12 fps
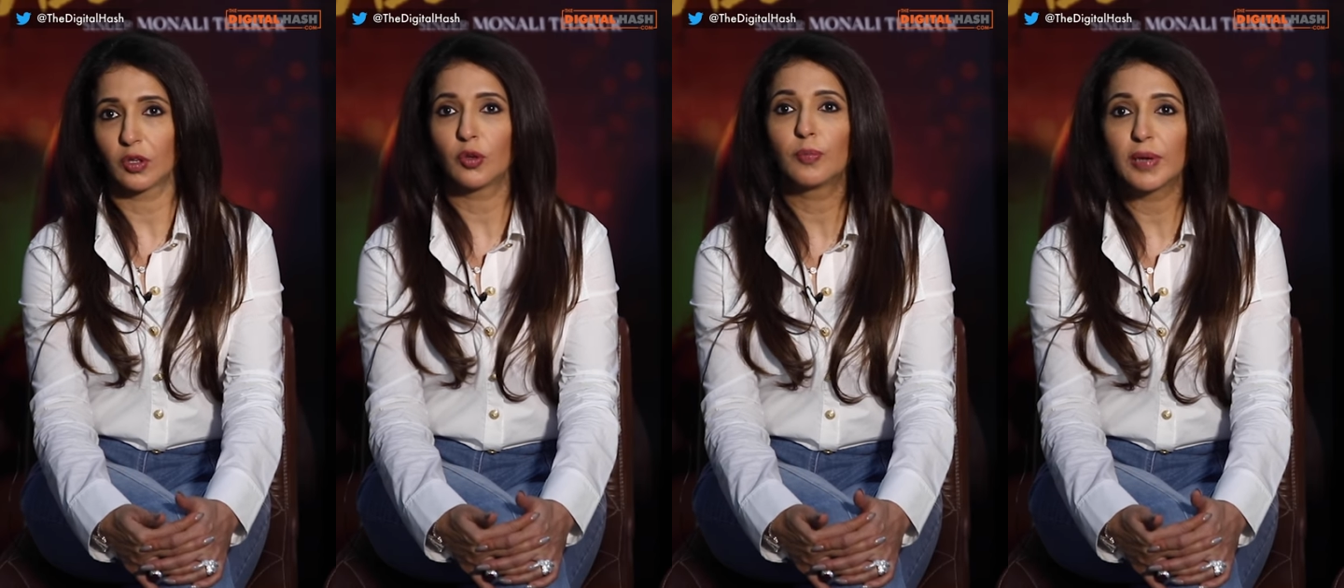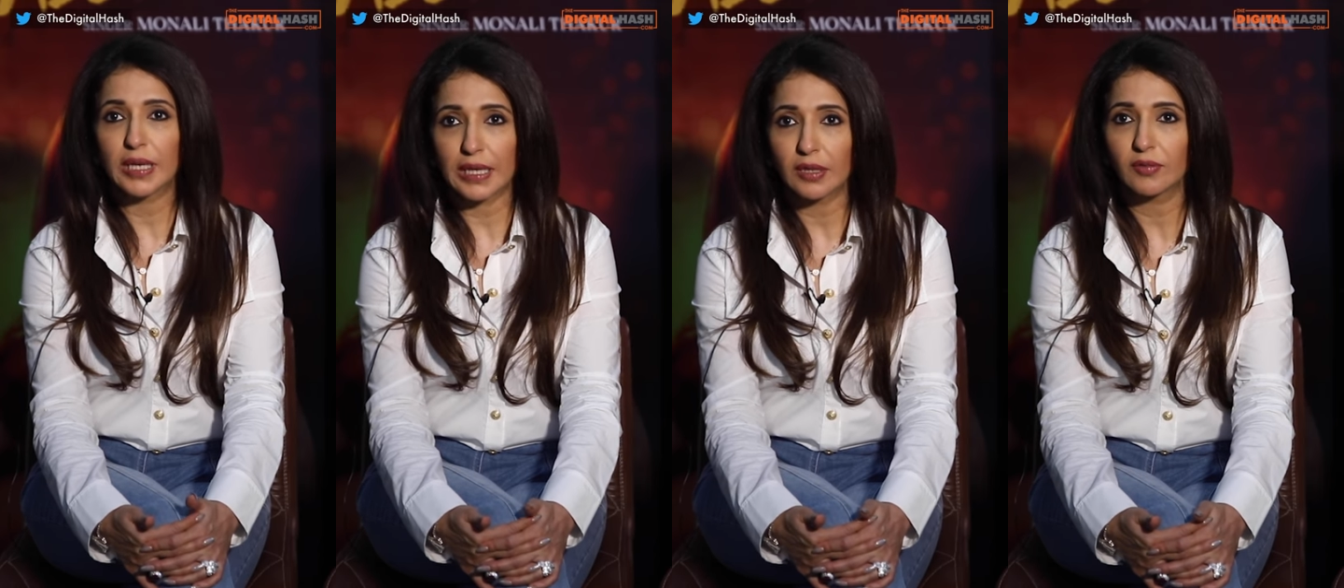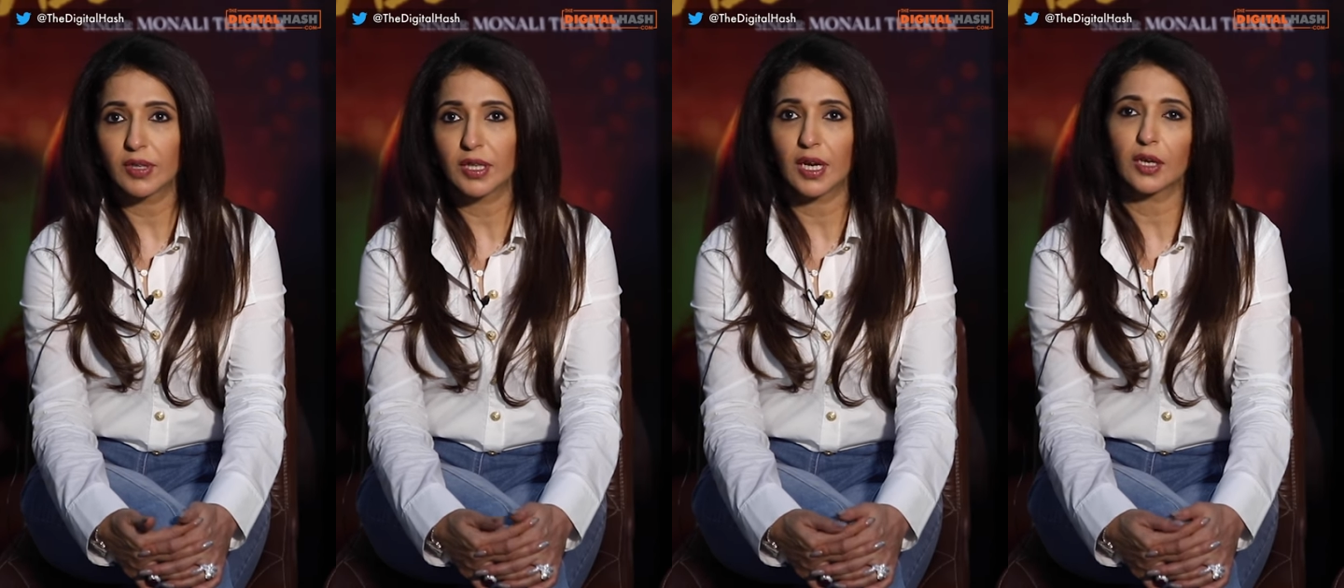you
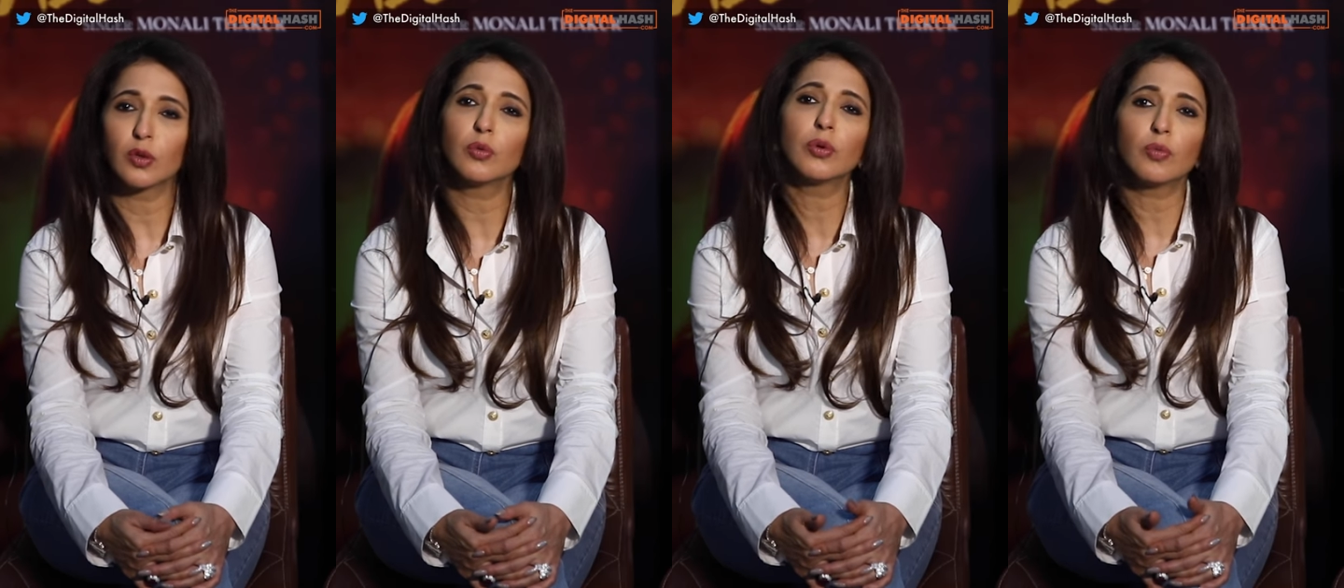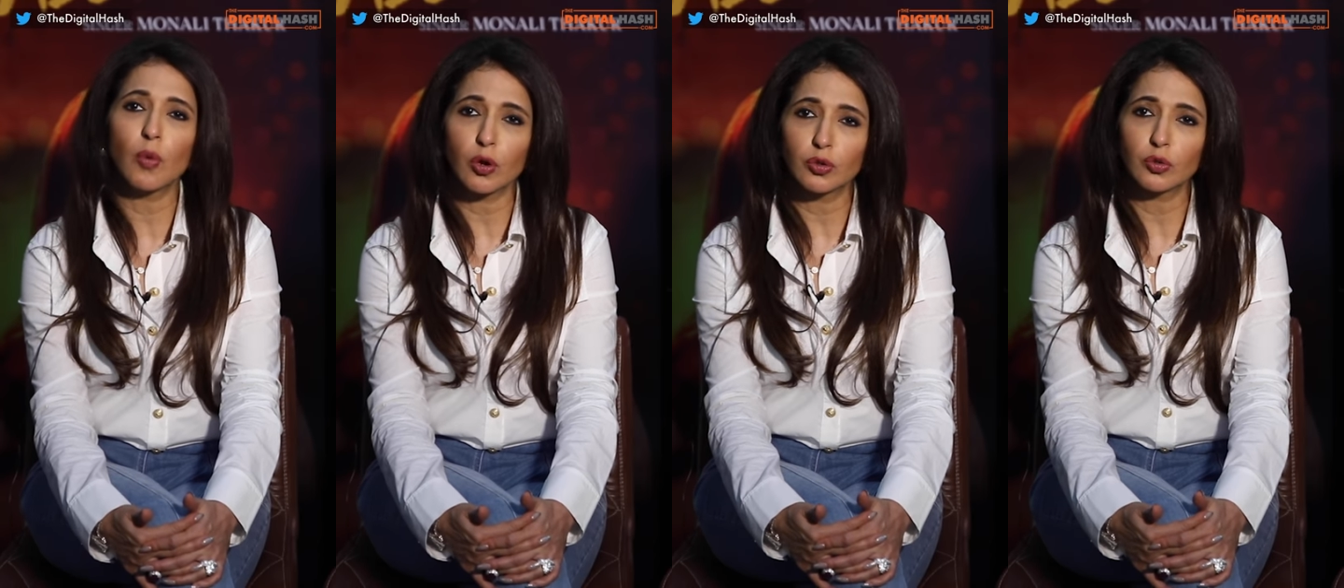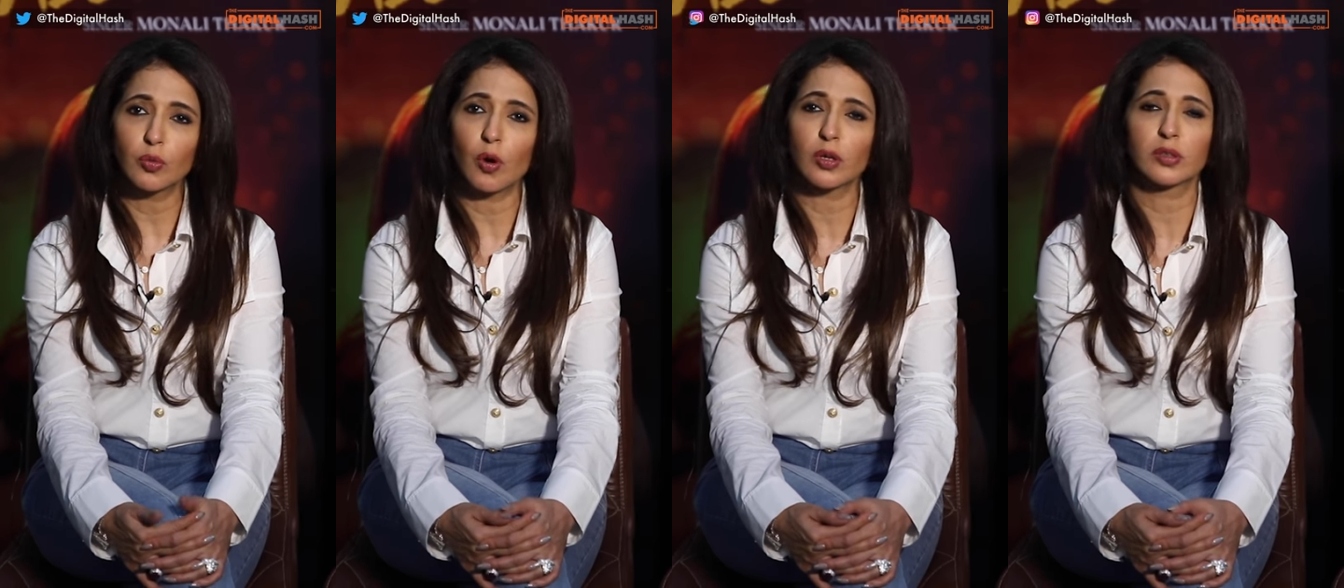believe in, and you would want to
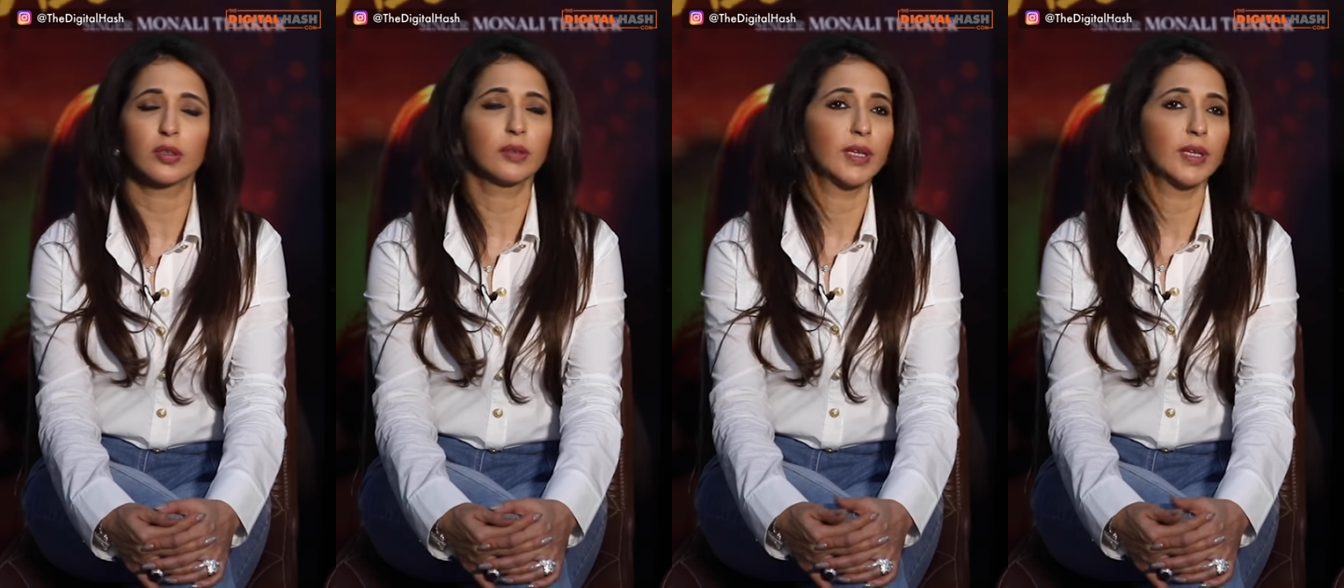watch,